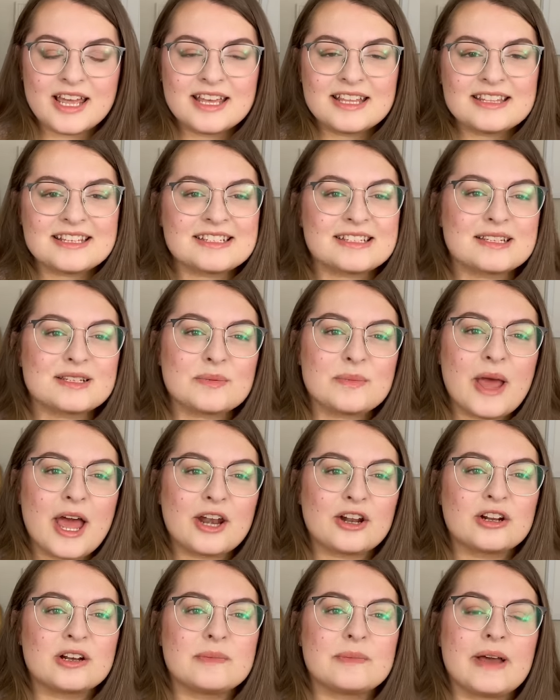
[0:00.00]
This is a
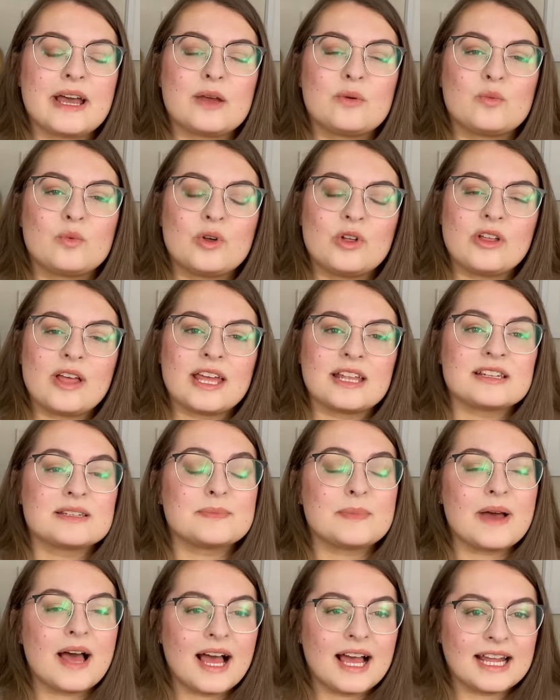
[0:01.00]
pattern by Wool and
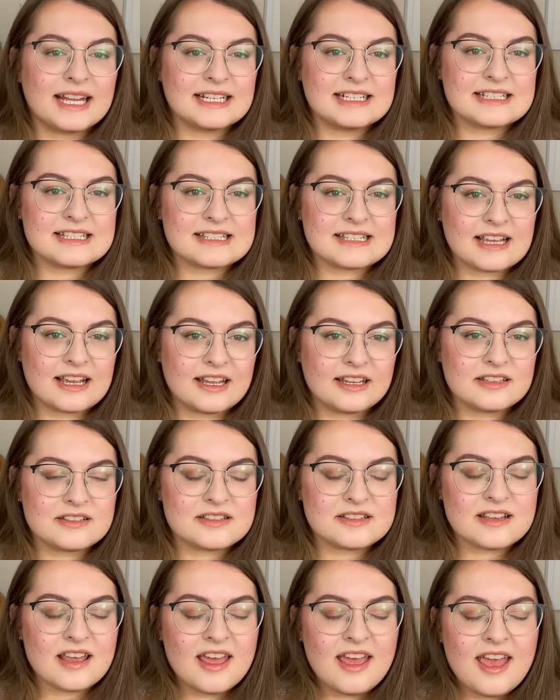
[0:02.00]
Pine Designs